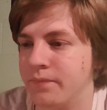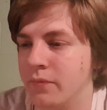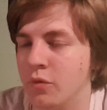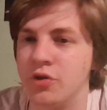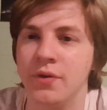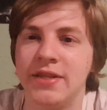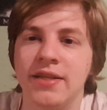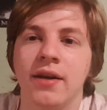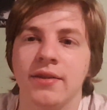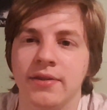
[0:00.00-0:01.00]
Which always
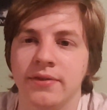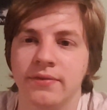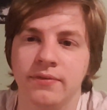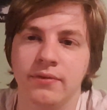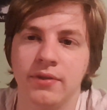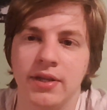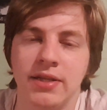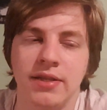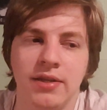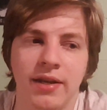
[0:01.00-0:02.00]
sucked,
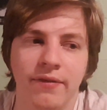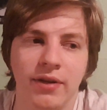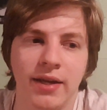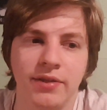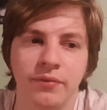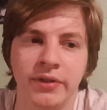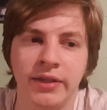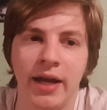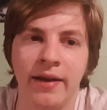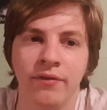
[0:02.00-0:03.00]
because I never
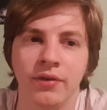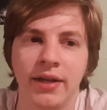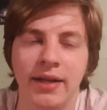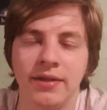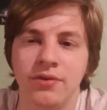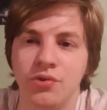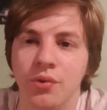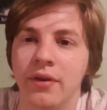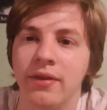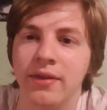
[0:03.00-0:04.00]
really got to
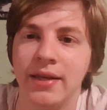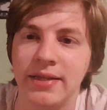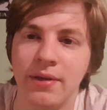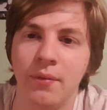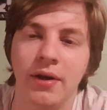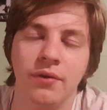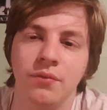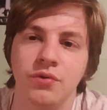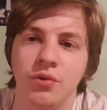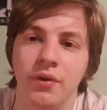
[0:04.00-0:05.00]
enjoy the things I wanted to
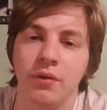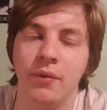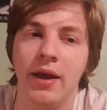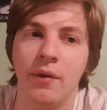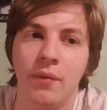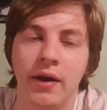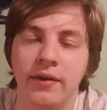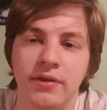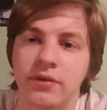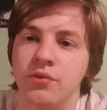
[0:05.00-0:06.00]
enjoy the way I
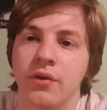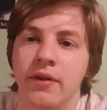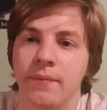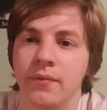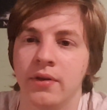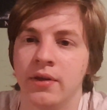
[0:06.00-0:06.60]
wanted to enjoy them.